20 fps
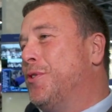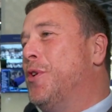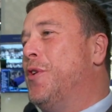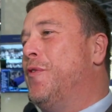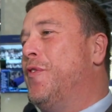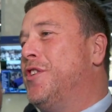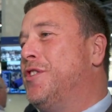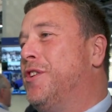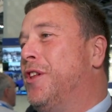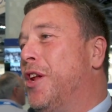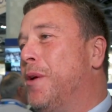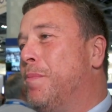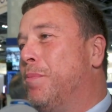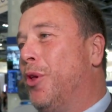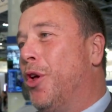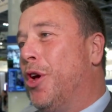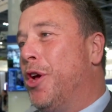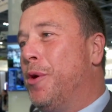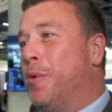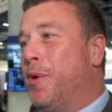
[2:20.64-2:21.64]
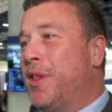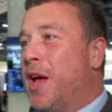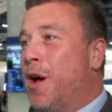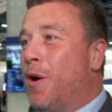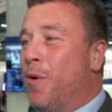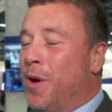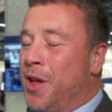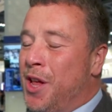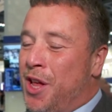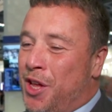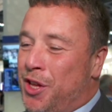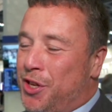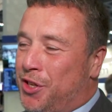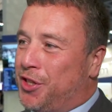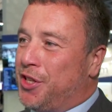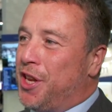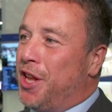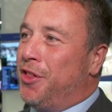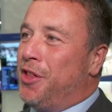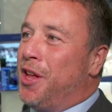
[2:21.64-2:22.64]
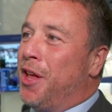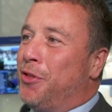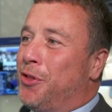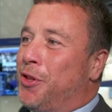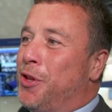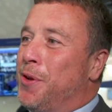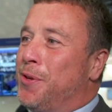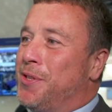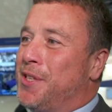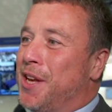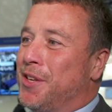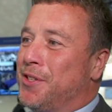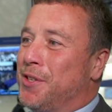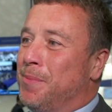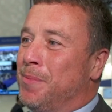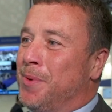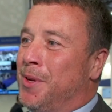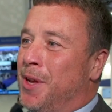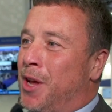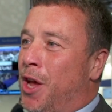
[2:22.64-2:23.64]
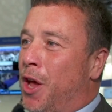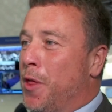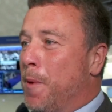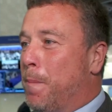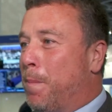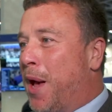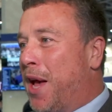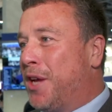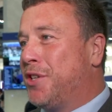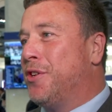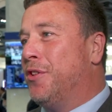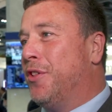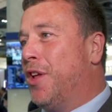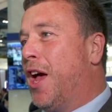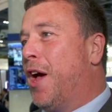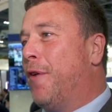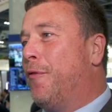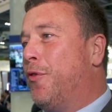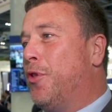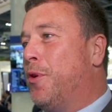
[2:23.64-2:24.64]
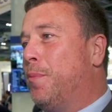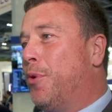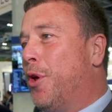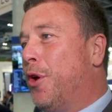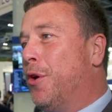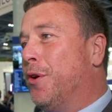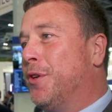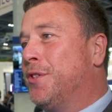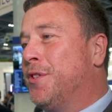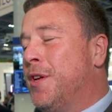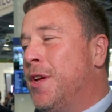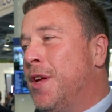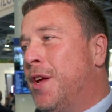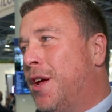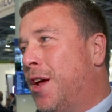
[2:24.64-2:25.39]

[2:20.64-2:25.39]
to an Avigilon employee without seeing the enthusiasm and the passion they have for the product